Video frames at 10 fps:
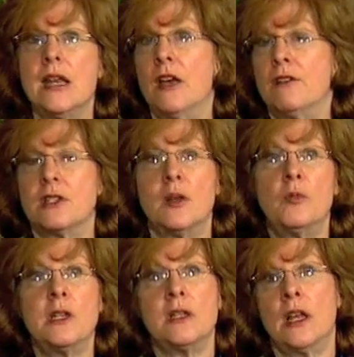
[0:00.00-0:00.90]
Now, for some
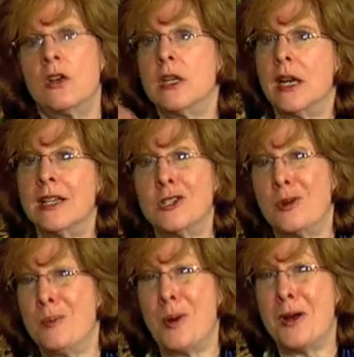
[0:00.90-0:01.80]
reason, I could eat ice
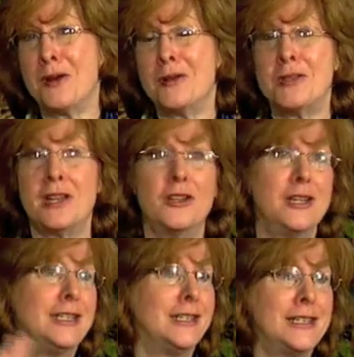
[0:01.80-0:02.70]
cream bars and I could
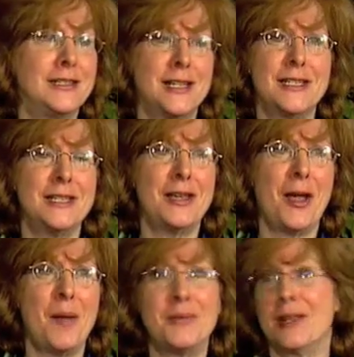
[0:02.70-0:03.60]
eat Dixie cups.